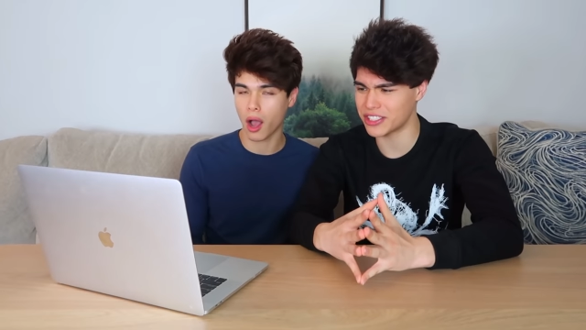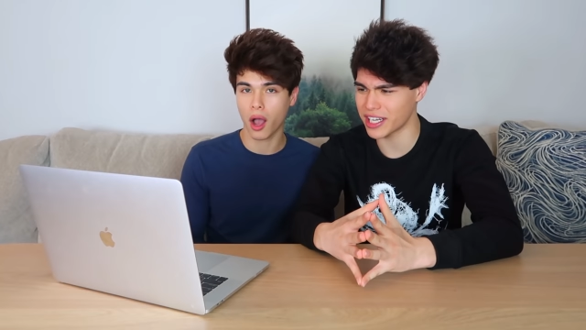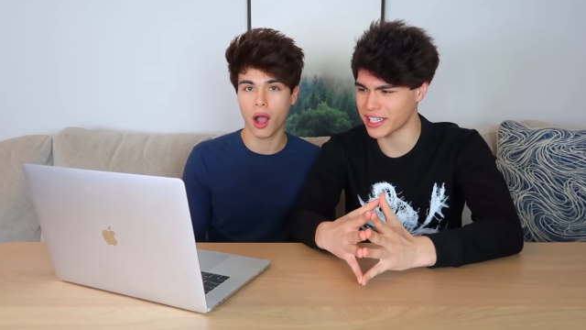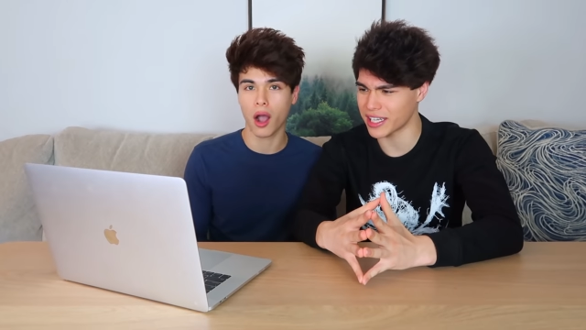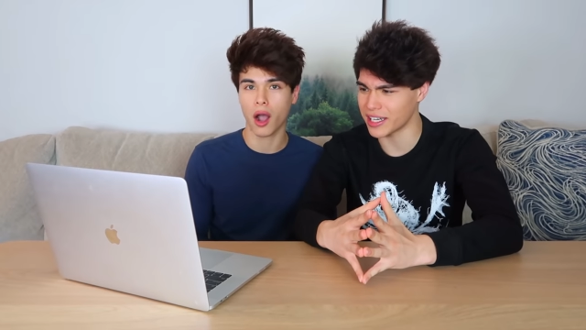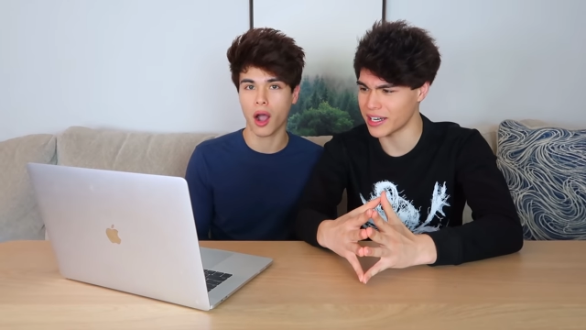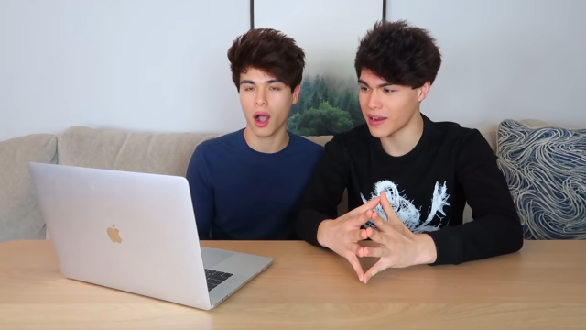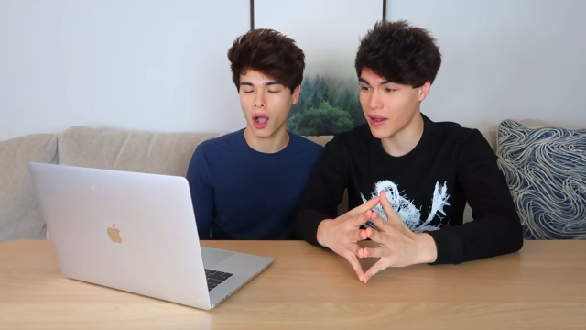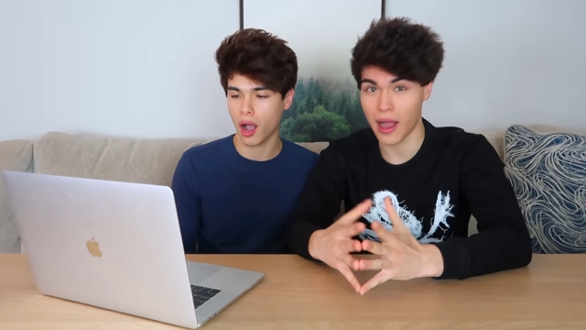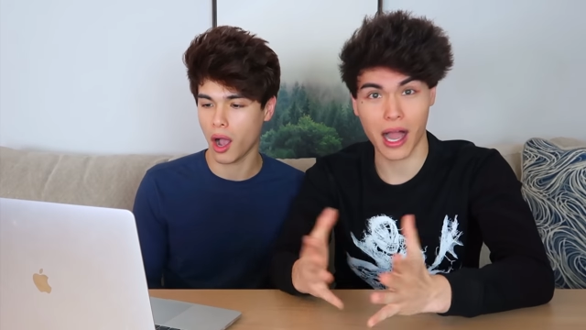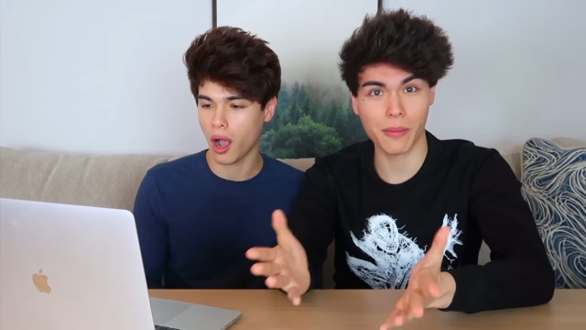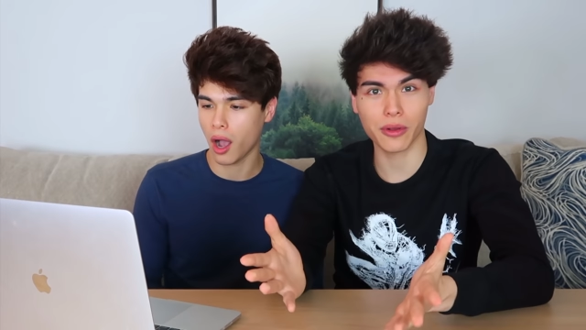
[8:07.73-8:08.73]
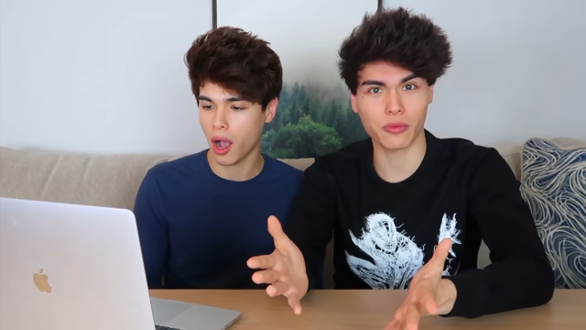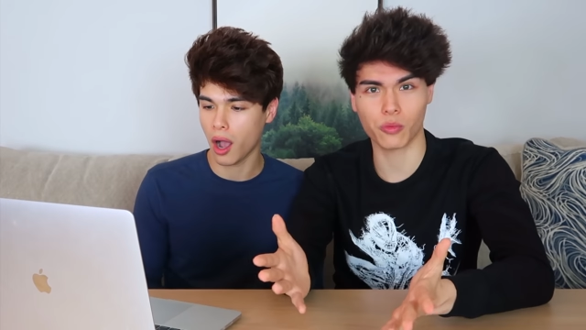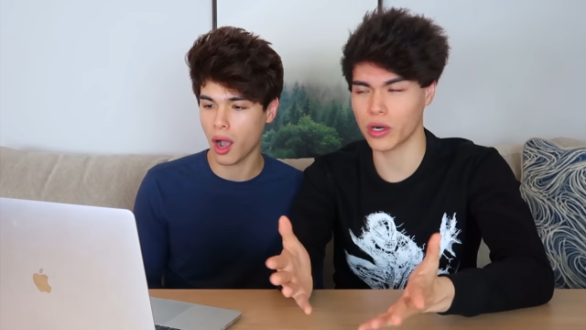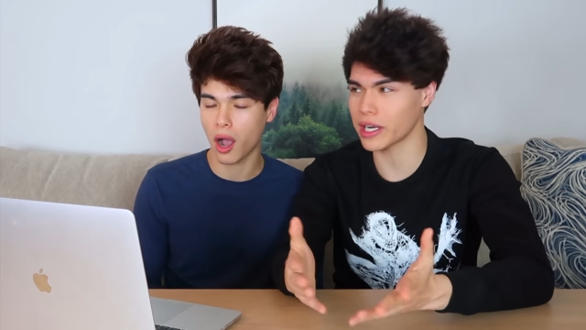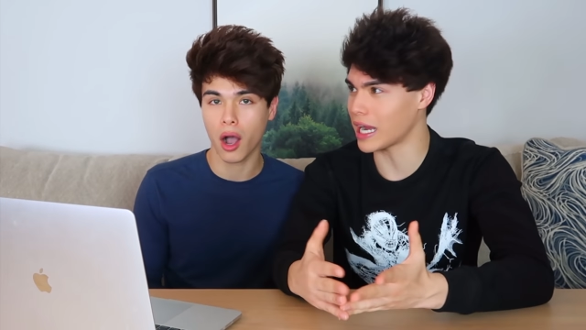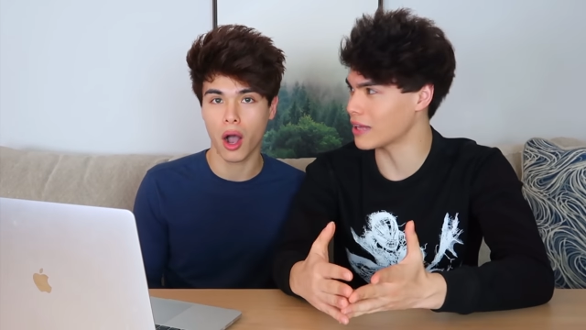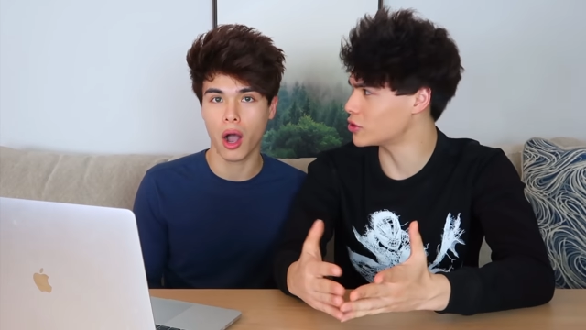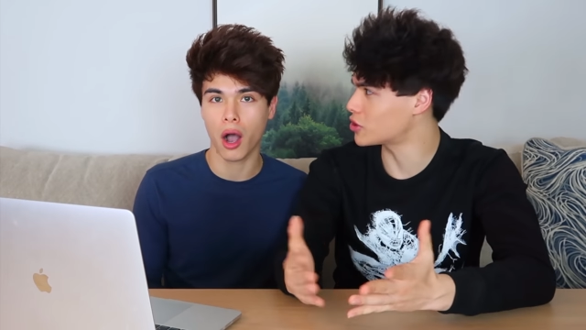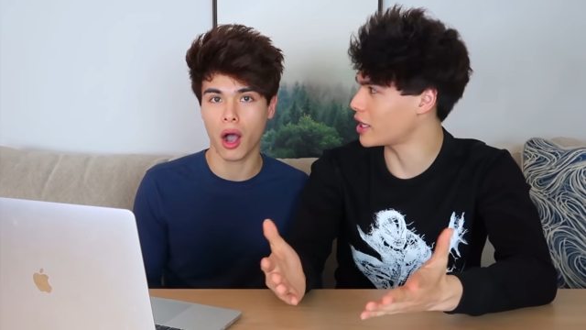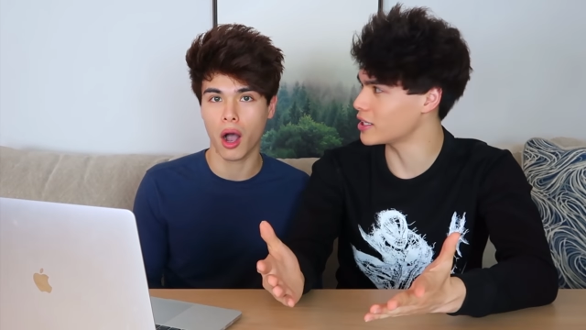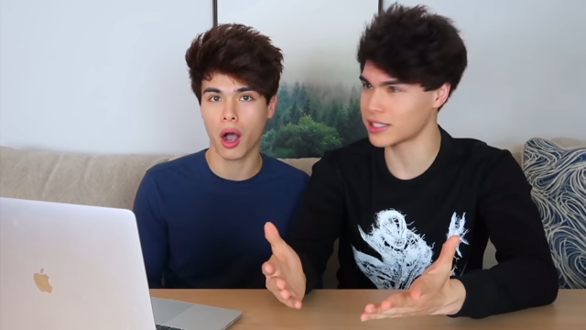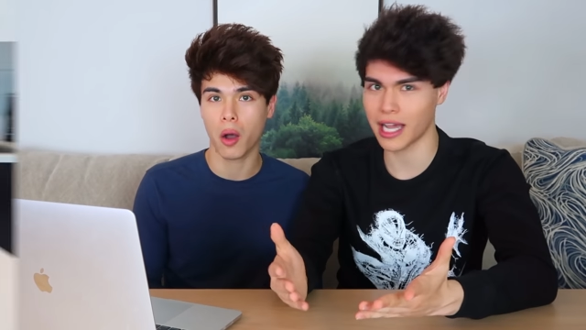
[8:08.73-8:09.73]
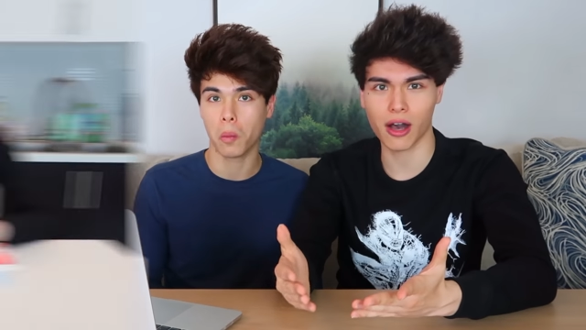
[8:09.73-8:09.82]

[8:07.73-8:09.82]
Speaker 1: chicken. We're gonna have to try this